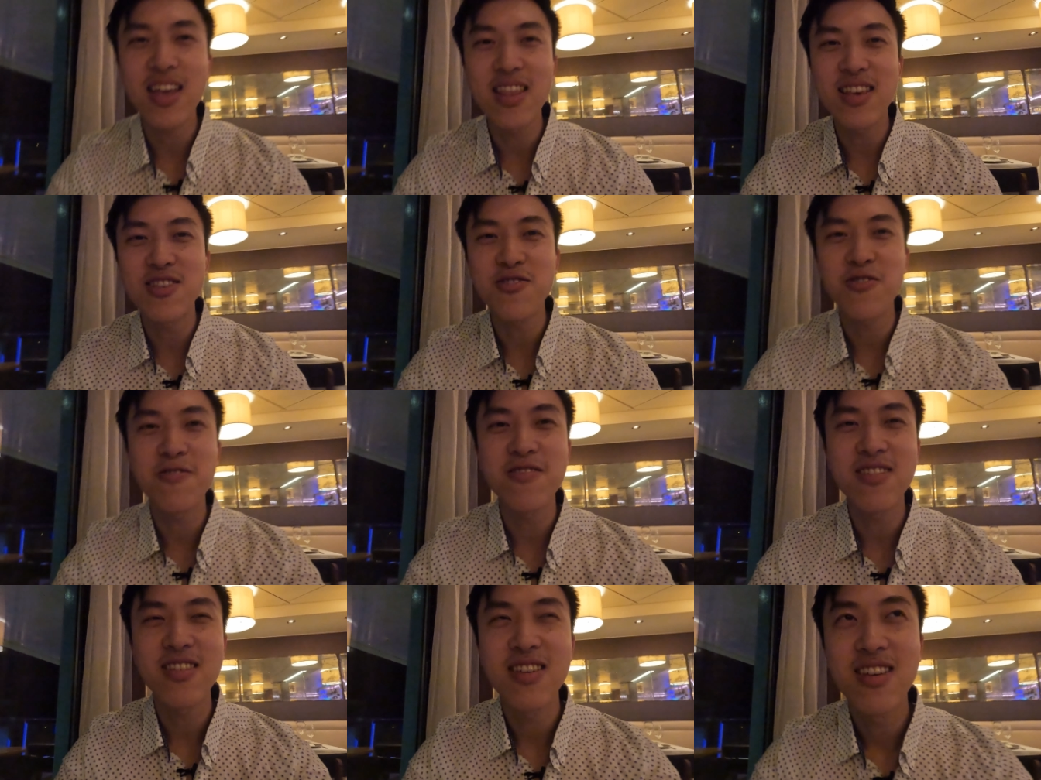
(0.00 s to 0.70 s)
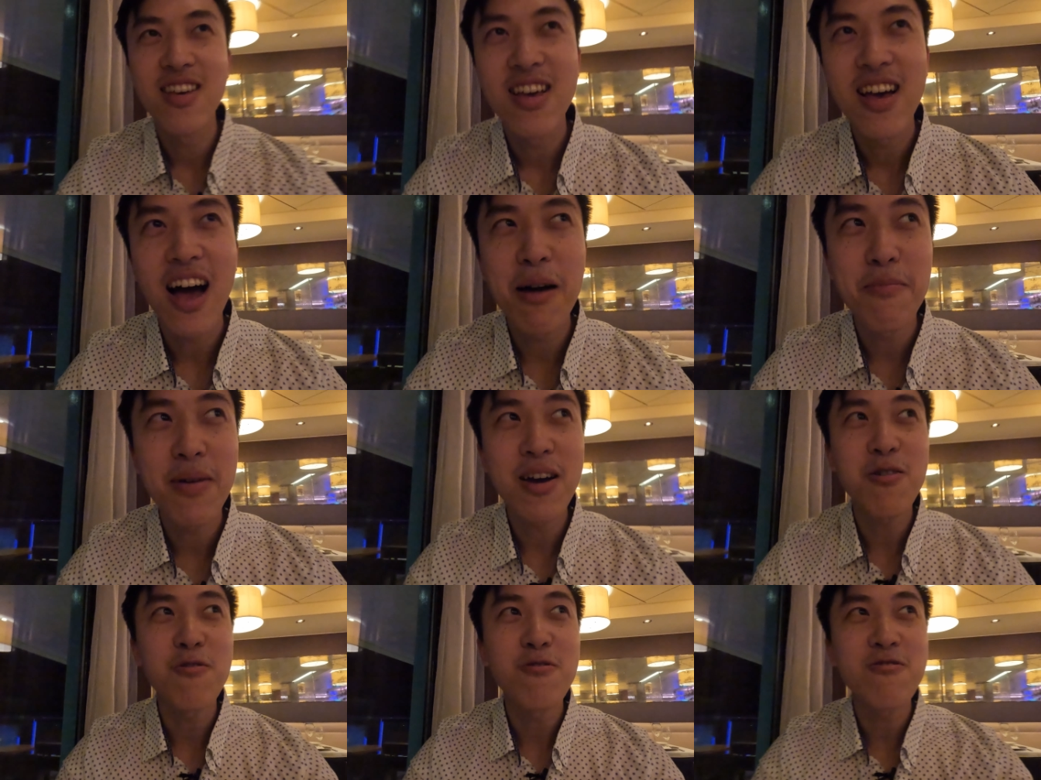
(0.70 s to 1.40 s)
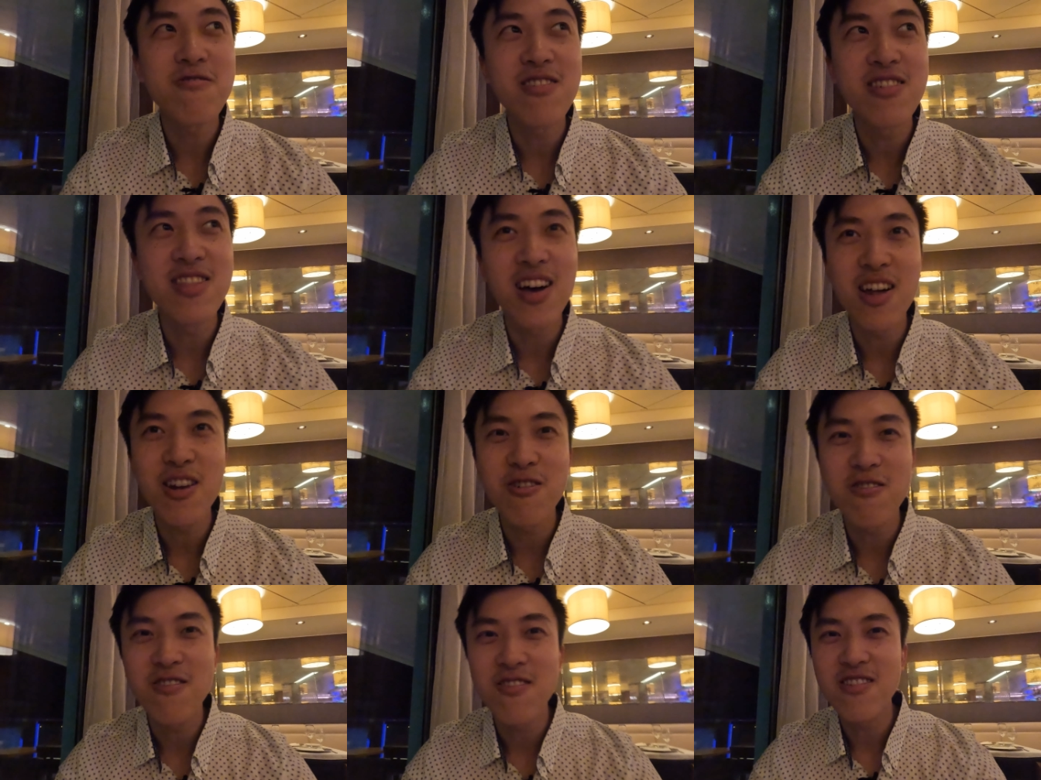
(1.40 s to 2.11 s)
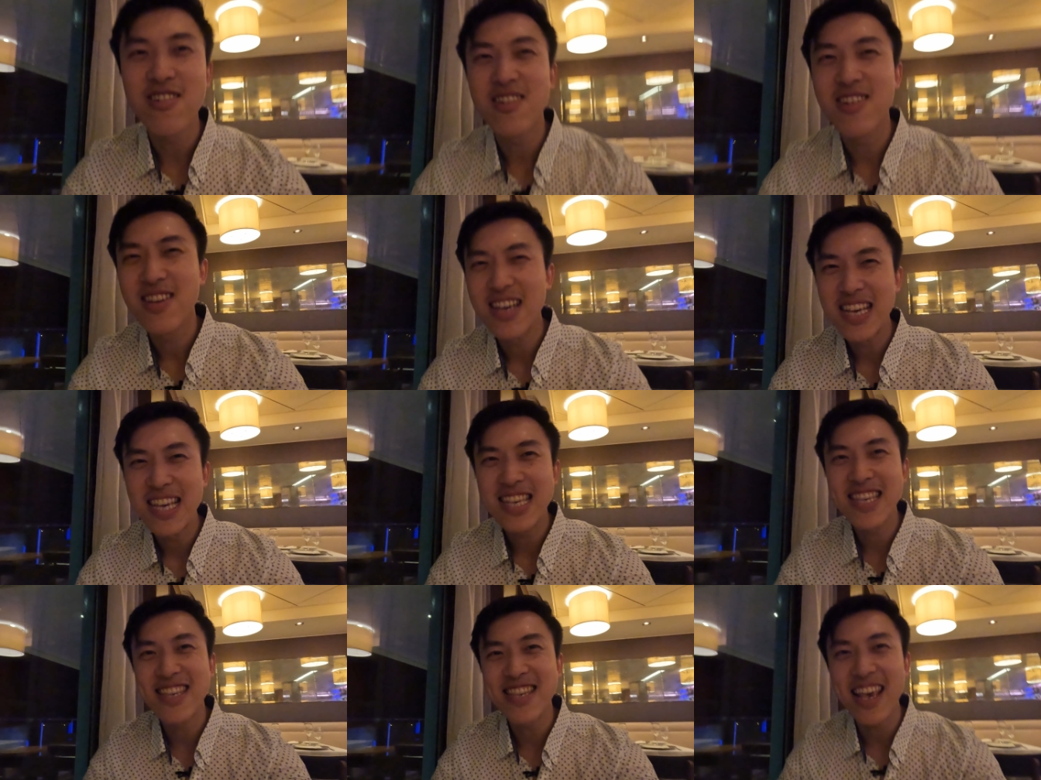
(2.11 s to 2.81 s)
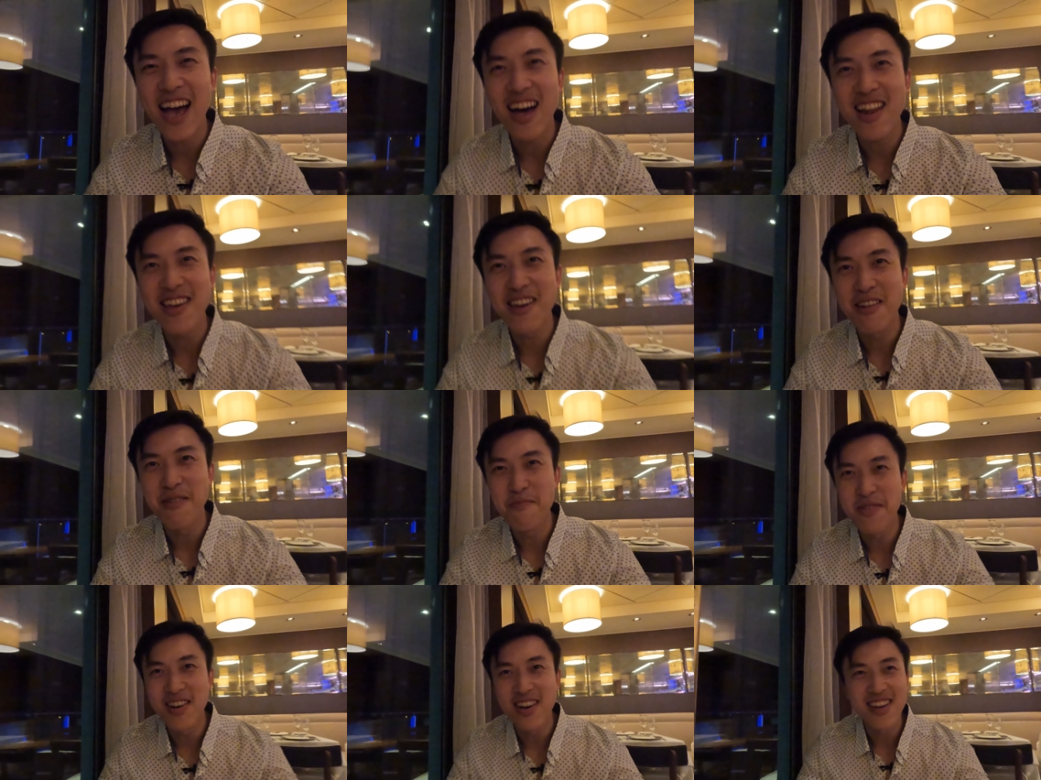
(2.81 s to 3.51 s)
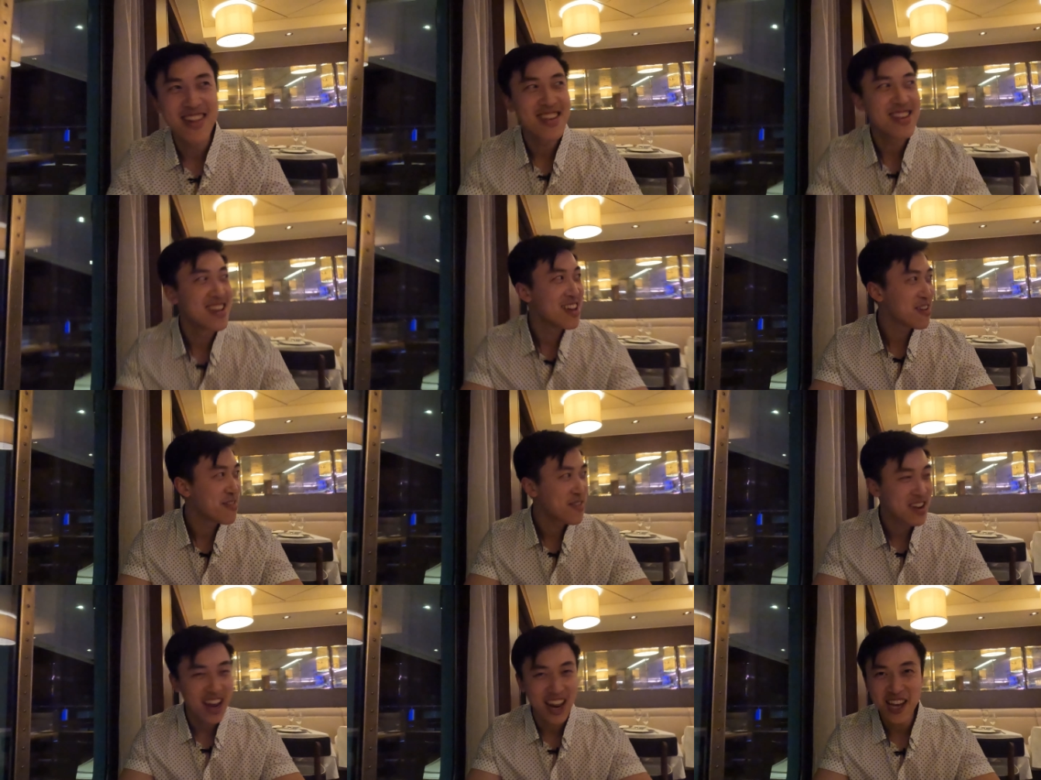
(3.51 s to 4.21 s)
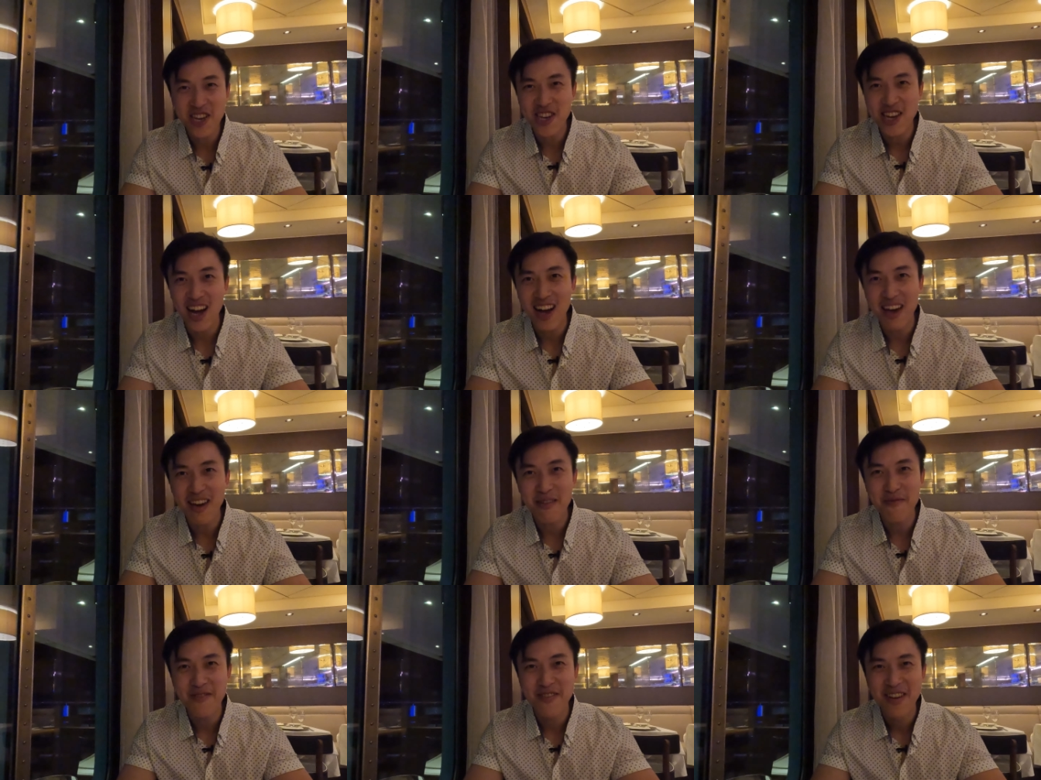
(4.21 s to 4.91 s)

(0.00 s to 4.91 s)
and dessert. I might order another salad, but kind of shy.